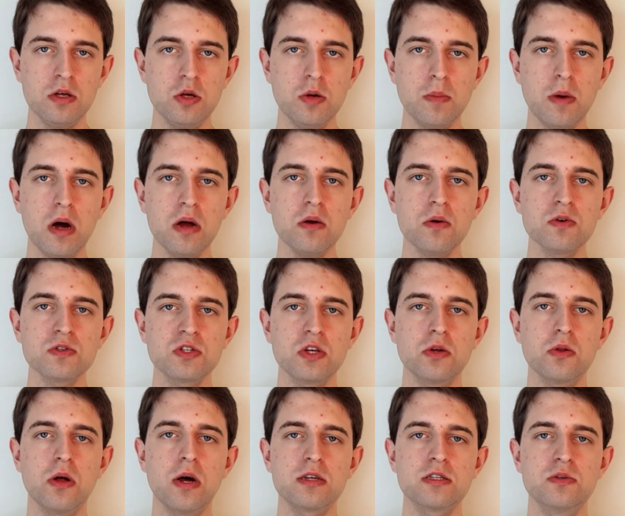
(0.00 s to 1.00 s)
You might
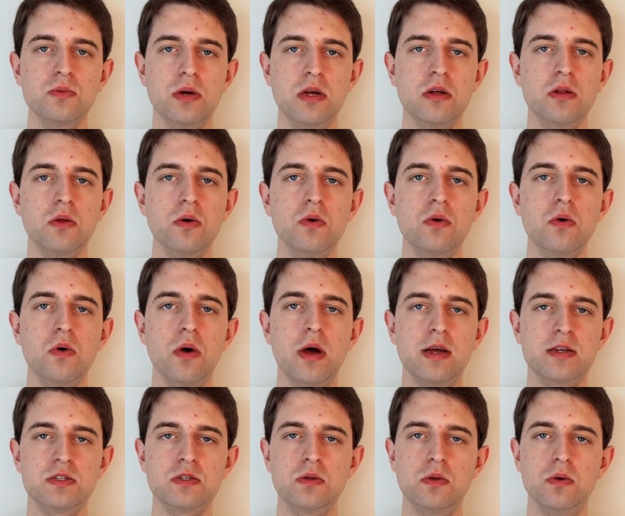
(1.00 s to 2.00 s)
also like to include or
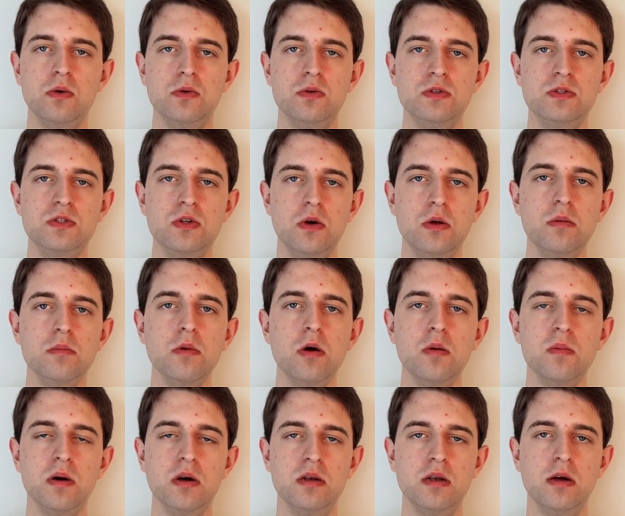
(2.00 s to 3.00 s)
exclude certain
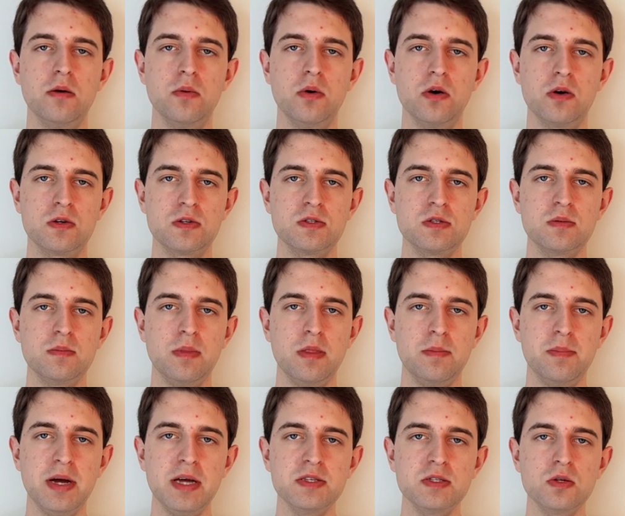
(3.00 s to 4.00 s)
mobile networks
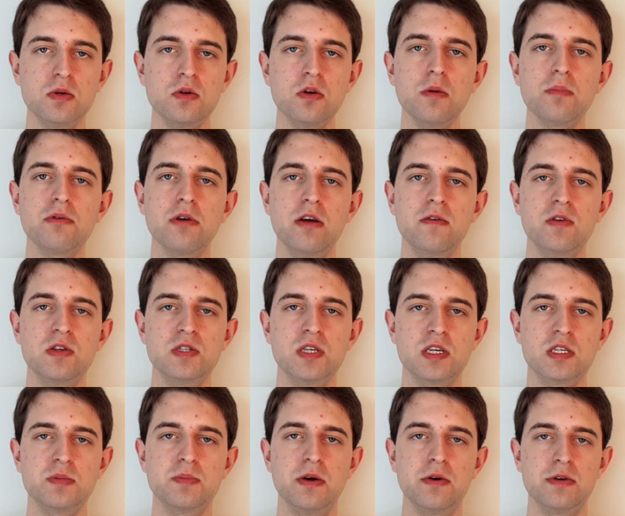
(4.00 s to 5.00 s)
based on your previous
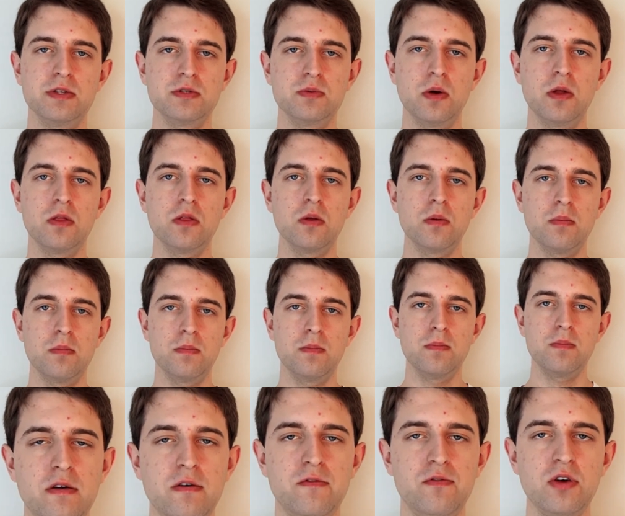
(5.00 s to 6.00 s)
experience with them.
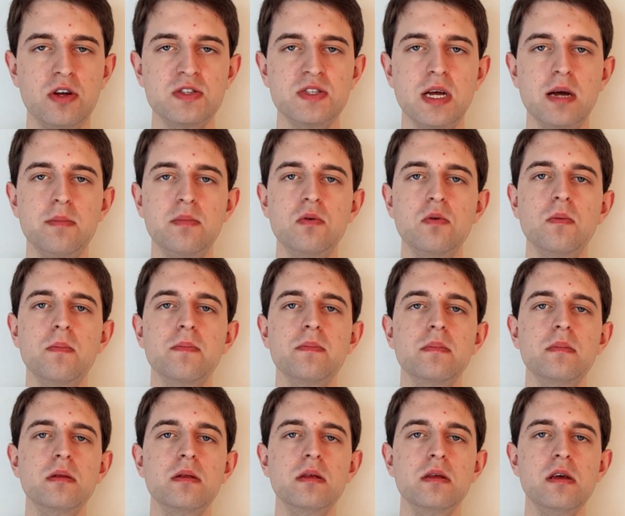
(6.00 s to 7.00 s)
For example,
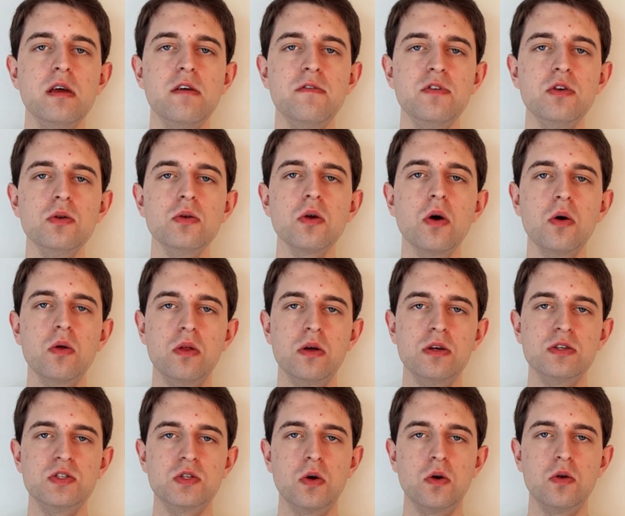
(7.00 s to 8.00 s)
if you know
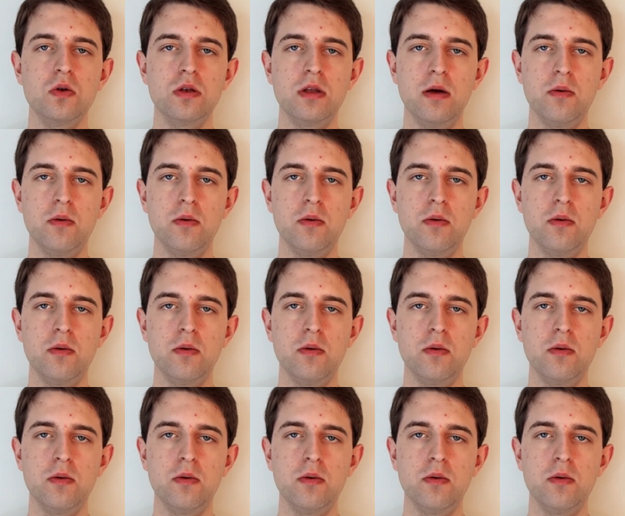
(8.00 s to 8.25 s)
that a certain